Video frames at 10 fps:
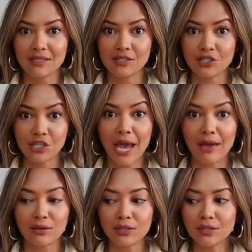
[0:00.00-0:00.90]
this
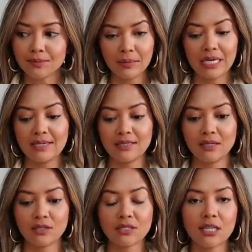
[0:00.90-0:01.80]
channel because
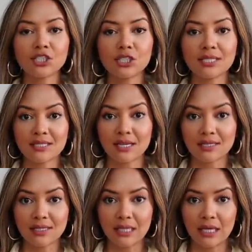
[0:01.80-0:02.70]
they're such a
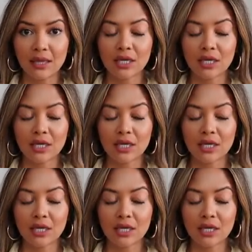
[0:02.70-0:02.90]
necessity.